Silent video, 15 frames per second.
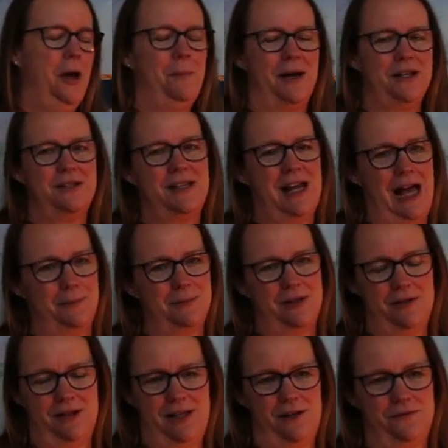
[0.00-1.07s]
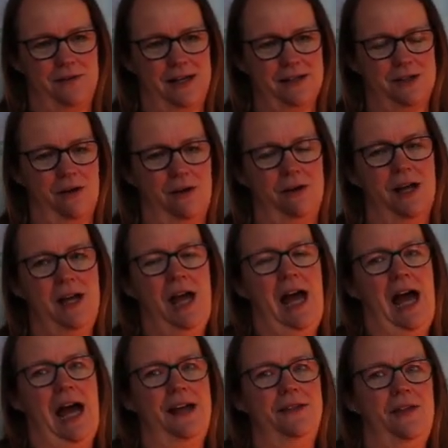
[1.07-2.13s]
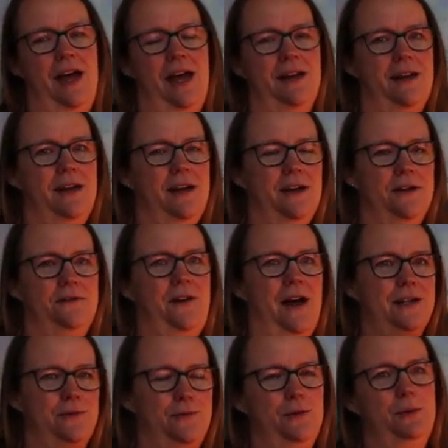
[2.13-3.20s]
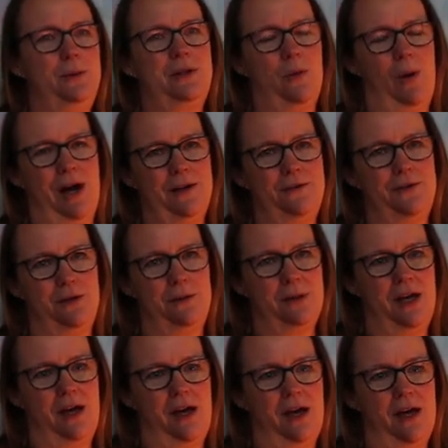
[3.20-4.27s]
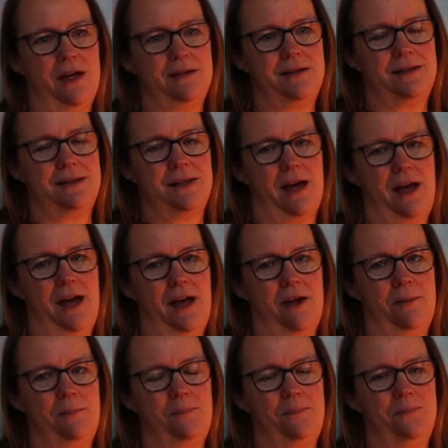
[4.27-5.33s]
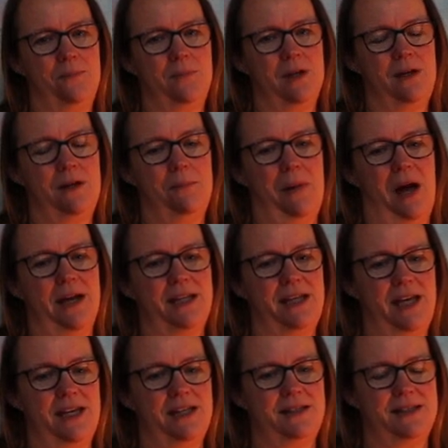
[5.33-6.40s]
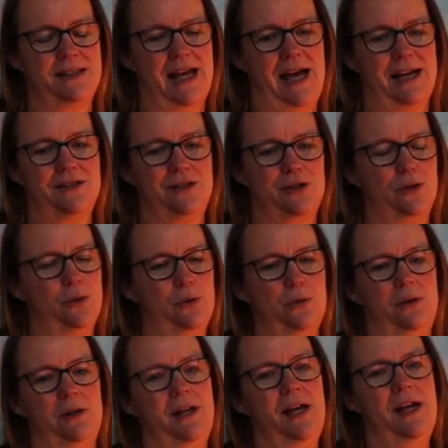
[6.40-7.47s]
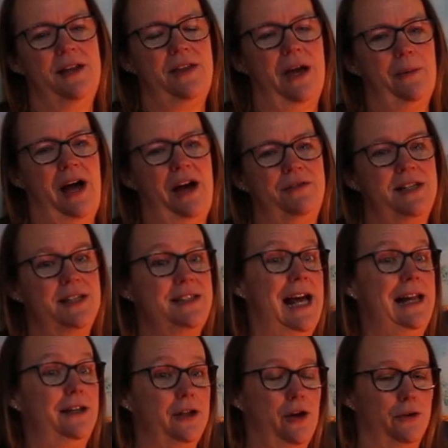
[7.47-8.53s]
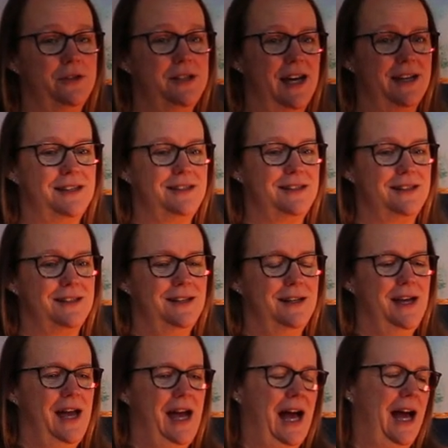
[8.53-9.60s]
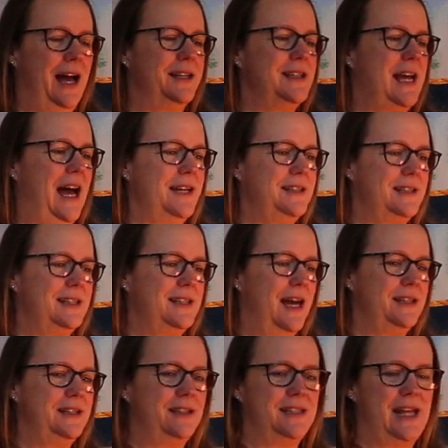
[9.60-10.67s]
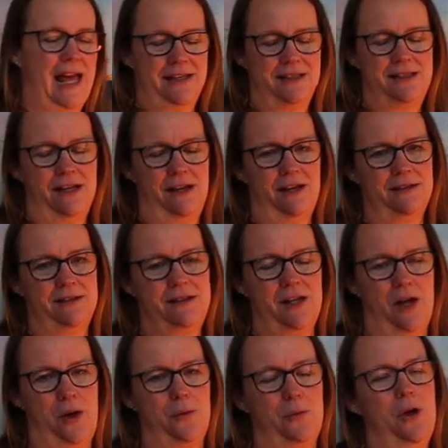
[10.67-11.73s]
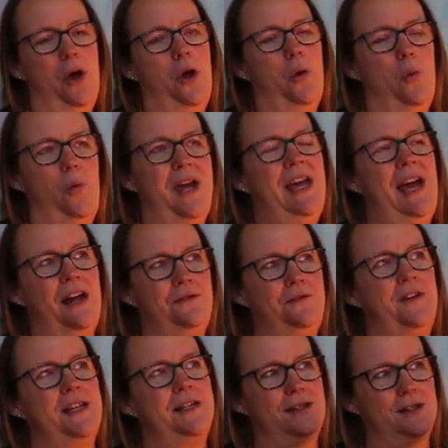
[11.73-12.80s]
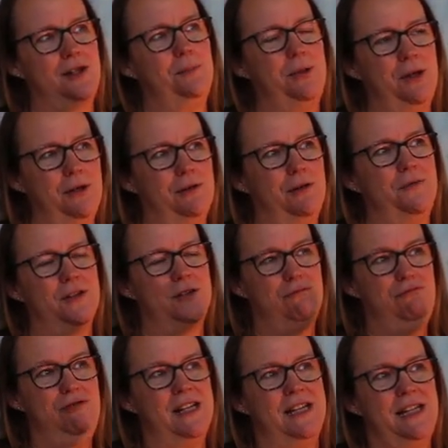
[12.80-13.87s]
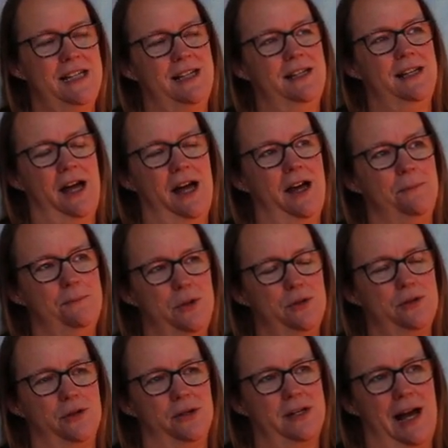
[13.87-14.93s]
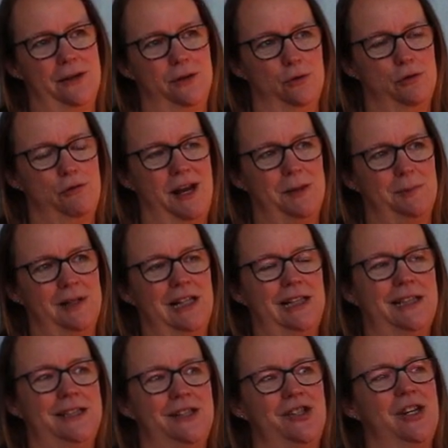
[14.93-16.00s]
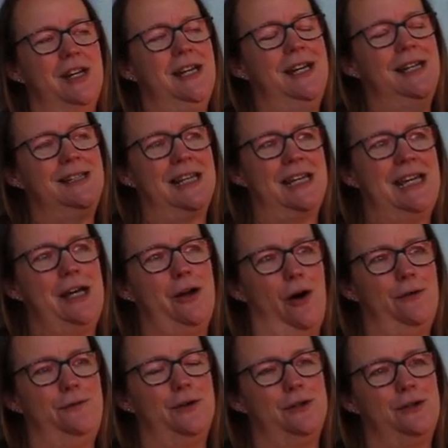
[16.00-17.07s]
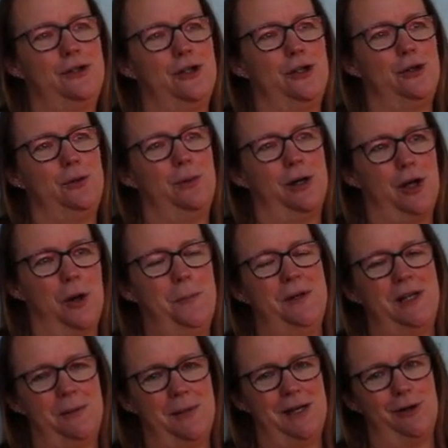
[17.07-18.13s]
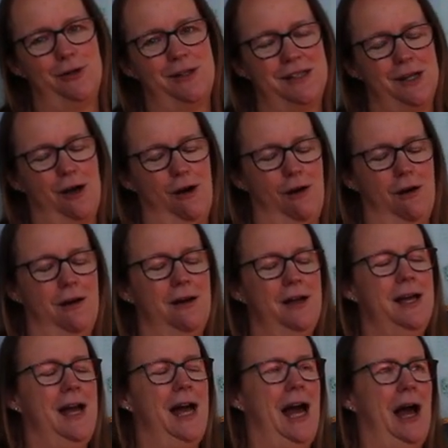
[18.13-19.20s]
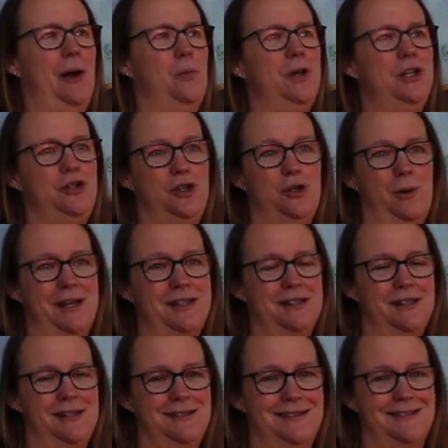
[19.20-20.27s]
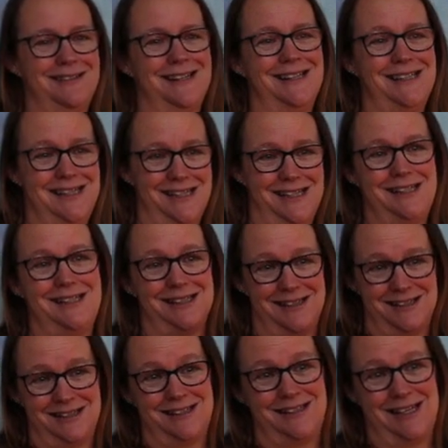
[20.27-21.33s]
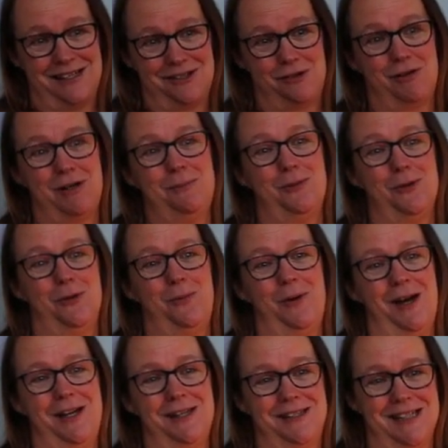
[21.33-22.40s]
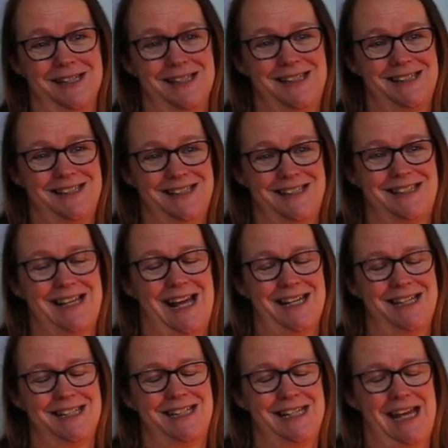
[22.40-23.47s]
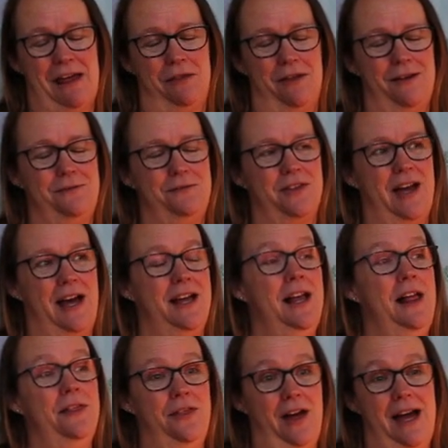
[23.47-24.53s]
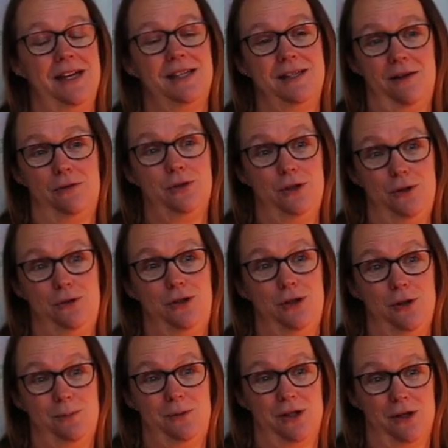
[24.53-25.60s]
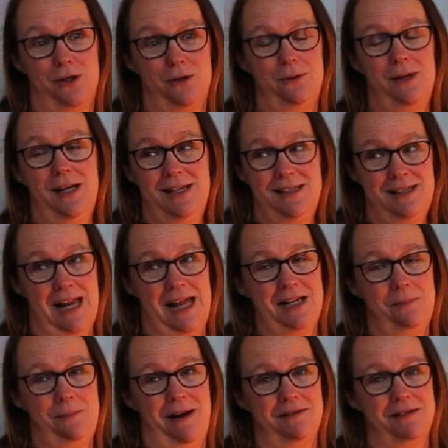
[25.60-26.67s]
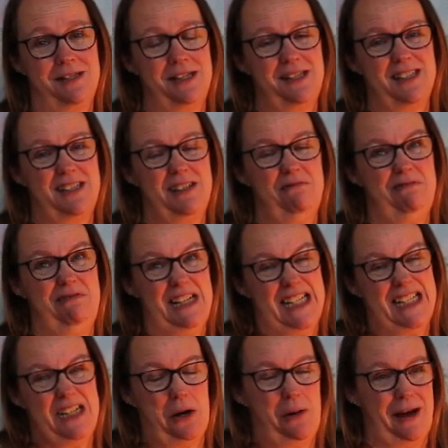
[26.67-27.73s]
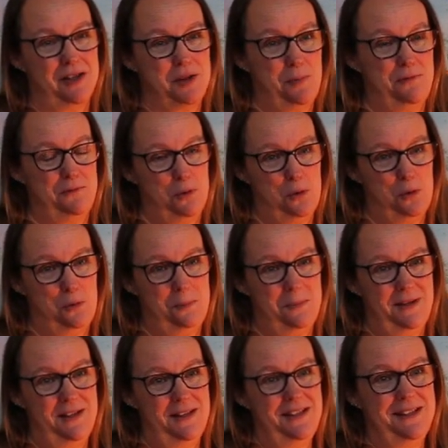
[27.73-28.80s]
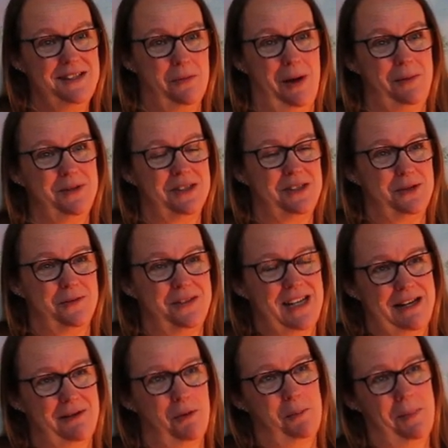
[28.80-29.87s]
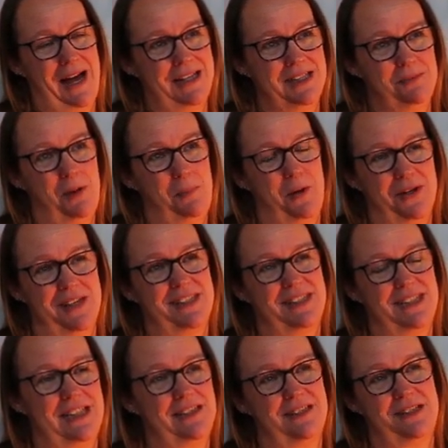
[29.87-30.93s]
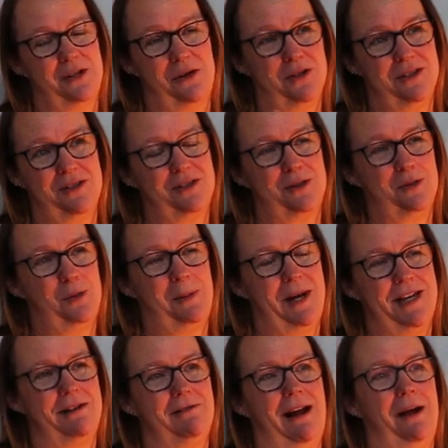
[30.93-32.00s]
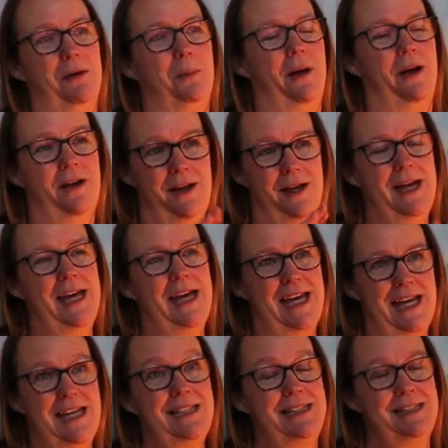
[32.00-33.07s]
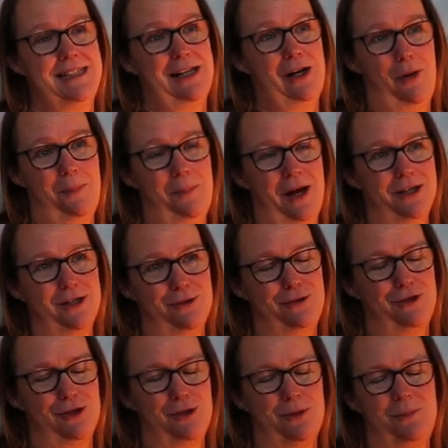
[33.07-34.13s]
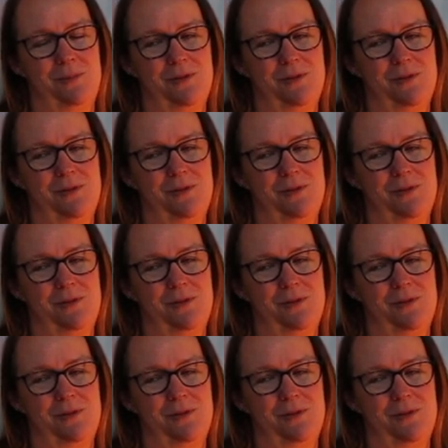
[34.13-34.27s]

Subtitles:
But I just absolutely love that song. And then fast forward quite a few years, my kids at school, they were having a talent contest and I decided to enter. So we had fixed the computer of this really musical guy called Craig McLeish. So he offered to accompany me on guitar and we duetted and did Extreme More Than Words and sang it together for that. That is on YouTube too. Slightly embarrassing because I didn't really know how to perform, so I'm just sort of standing with my hands in my pocket singing the song in the school playground, but it is still on my YouTube.